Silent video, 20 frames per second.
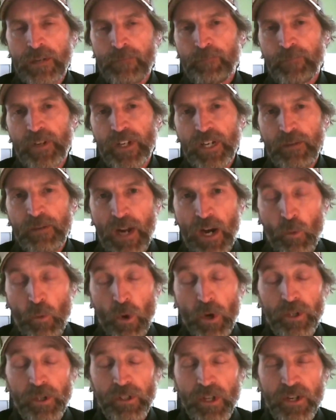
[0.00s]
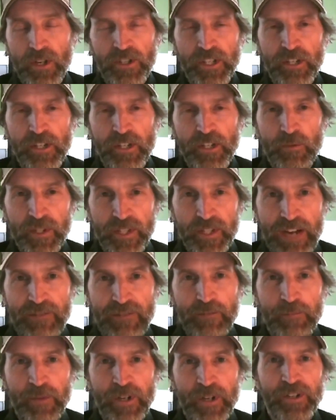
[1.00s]
I work closely with
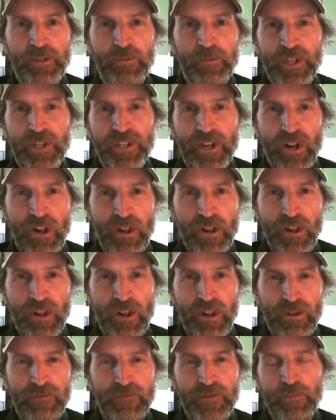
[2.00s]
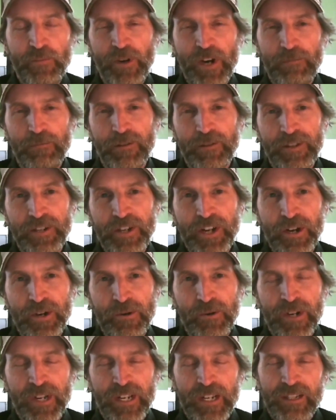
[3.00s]
David Miller, which all of you probably know.
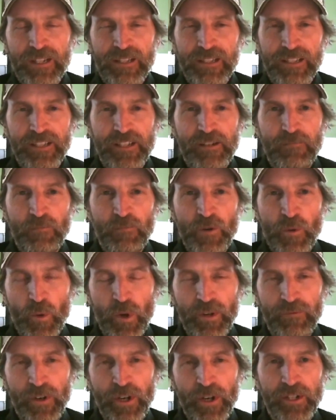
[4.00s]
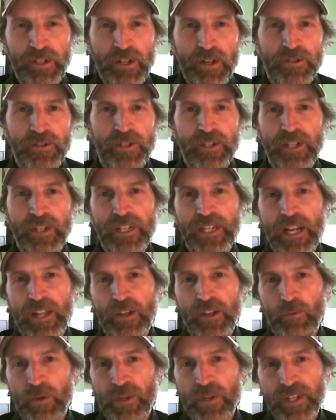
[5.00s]
We work very closely together
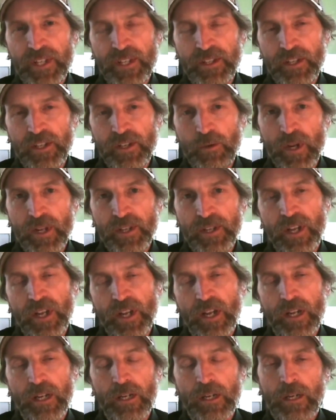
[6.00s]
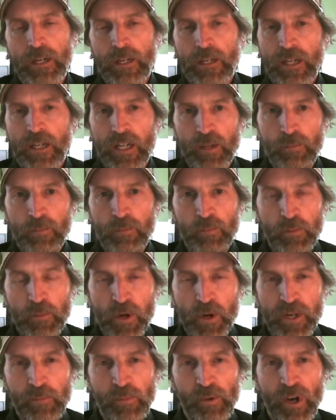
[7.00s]
with CZUSA,
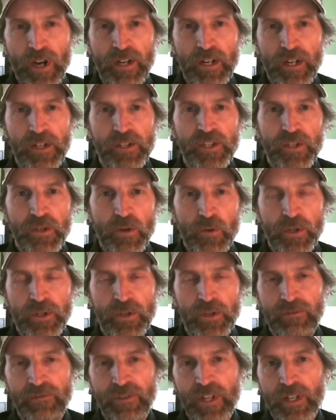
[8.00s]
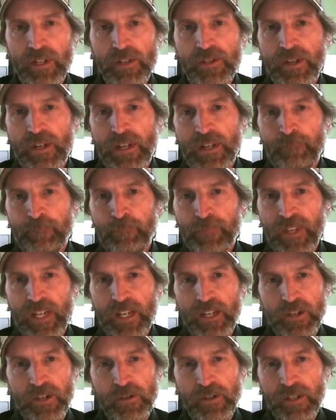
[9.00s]
promoting products, going to events,
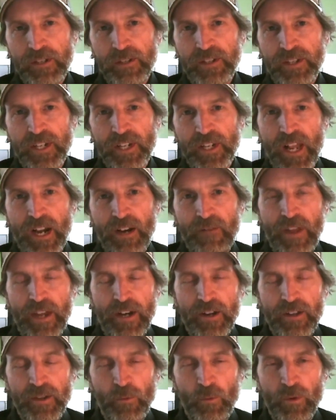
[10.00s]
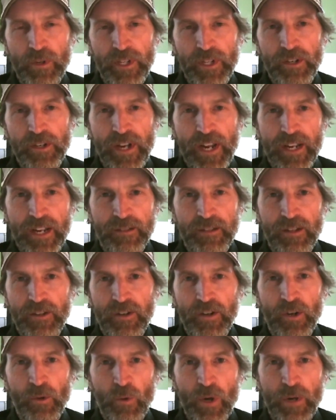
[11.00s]
and you can see a lot of that on the internet,
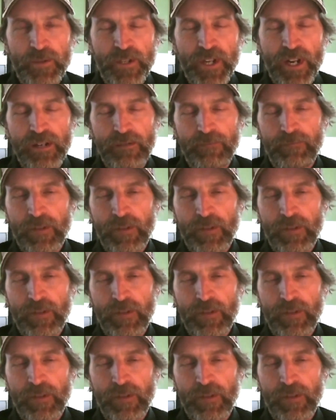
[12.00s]
on our website.